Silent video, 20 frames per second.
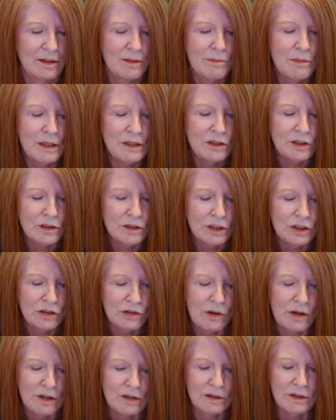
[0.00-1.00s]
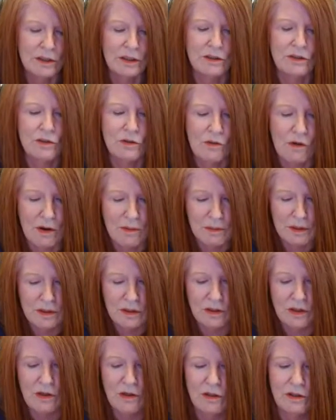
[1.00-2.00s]
The mental struggles and
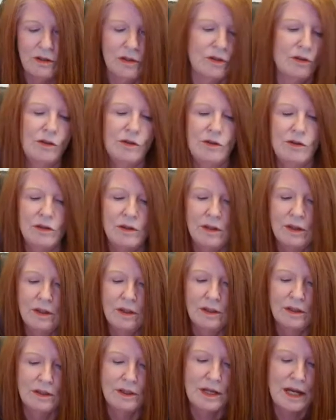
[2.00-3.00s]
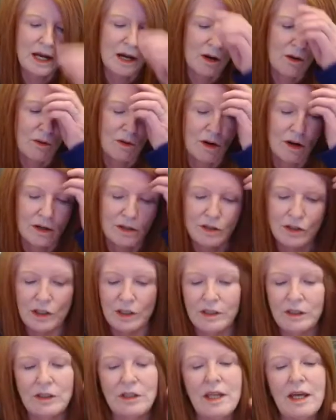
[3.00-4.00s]
dramas on Earth now are
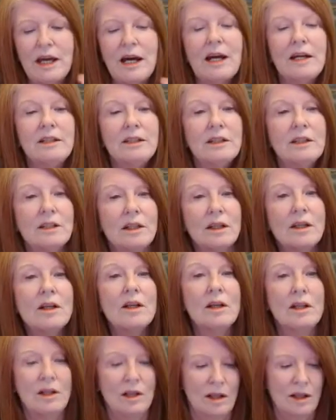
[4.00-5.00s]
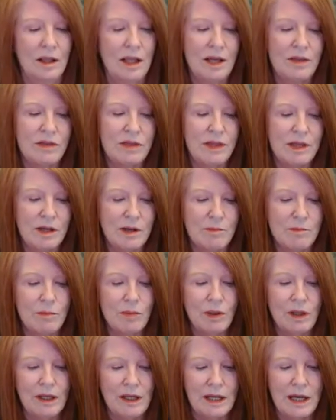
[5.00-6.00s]
just that. Let
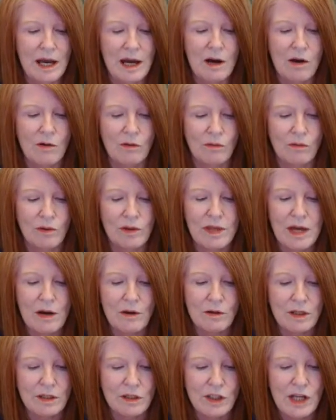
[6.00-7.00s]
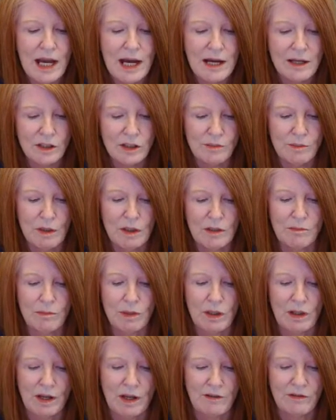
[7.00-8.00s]
them play out without
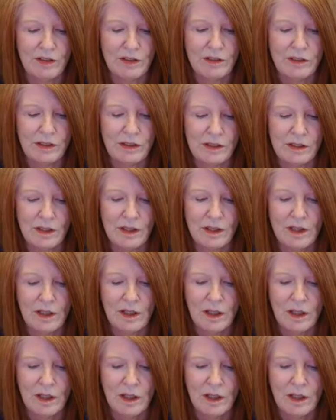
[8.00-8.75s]
attachment, beloveds,